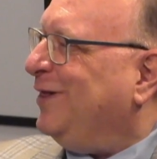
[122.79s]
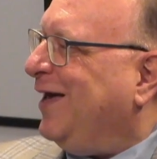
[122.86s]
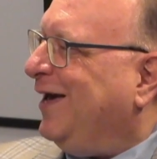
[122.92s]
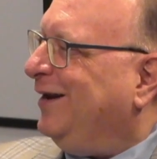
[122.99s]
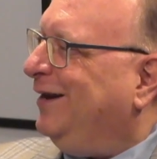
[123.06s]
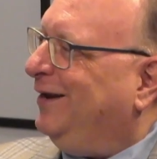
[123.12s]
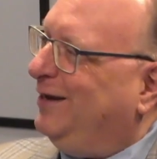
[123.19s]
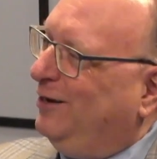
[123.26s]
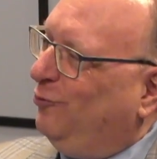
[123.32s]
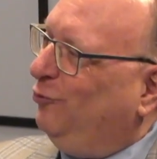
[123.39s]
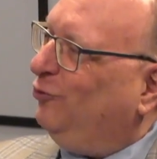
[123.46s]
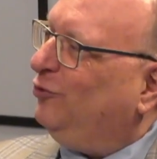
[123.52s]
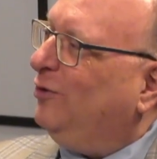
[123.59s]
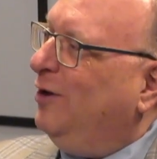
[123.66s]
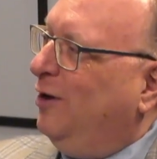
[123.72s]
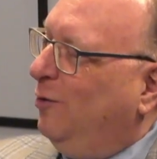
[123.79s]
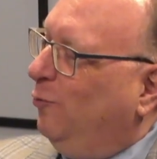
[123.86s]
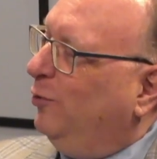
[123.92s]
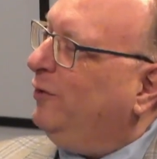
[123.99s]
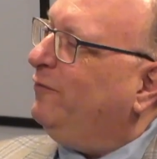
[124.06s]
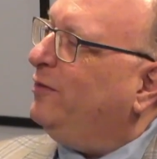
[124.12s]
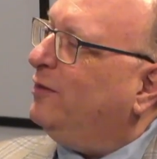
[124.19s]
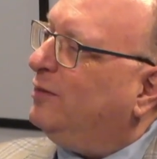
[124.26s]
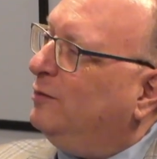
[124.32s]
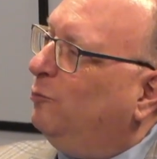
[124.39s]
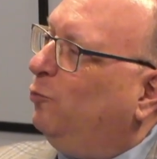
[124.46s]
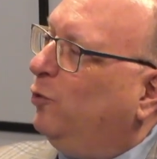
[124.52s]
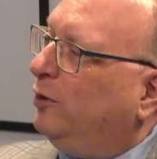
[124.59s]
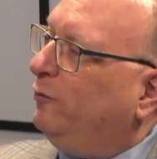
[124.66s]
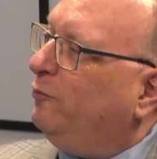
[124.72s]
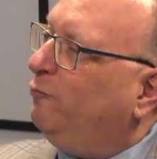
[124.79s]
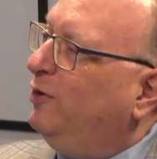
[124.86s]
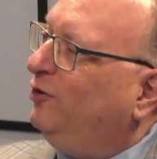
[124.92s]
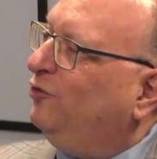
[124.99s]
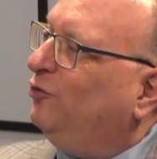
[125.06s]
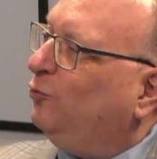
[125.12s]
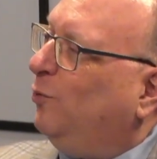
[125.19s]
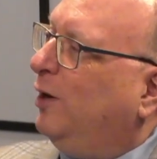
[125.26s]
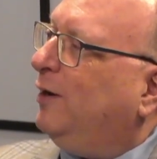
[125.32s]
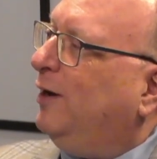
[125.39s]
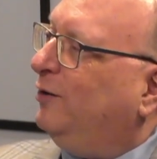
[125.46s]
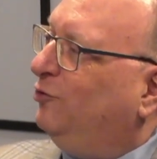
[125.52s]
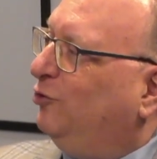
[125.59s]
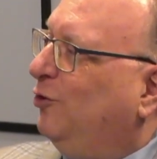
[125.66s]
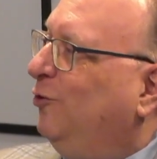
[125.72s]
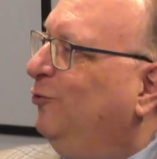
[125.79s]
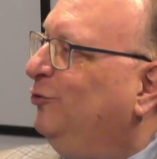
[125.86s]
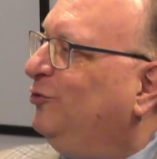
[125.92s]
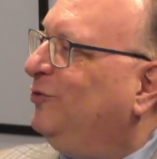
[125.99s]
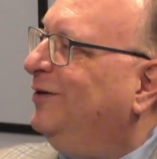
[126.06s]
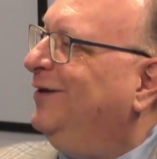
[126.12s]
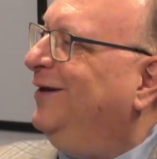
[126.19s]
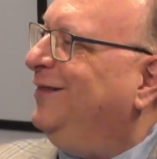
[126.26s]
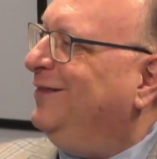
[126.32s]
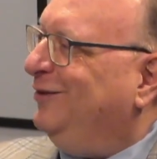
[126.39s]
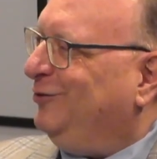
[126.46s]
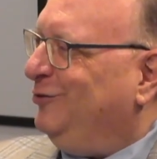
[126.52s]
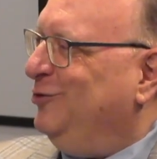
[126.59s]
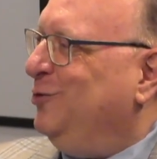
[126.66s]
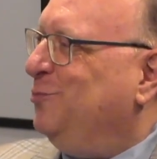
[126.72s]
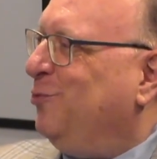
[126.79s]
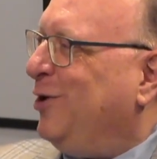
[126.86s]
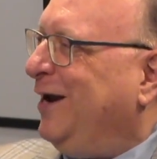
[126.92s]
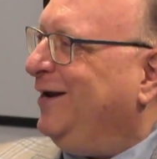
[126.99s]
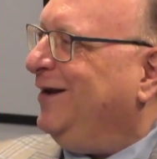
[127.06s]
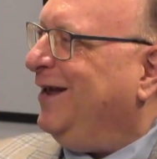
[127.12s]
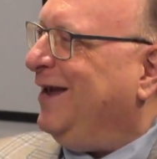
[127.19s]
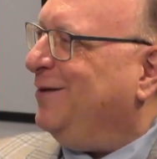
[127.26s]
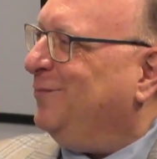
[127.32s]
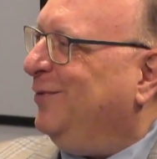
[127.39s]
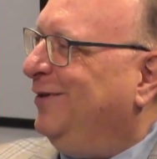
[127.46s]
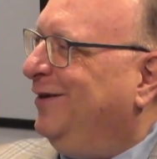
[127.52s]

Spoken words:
that. And here is one of the reasons why I chose this new brand name.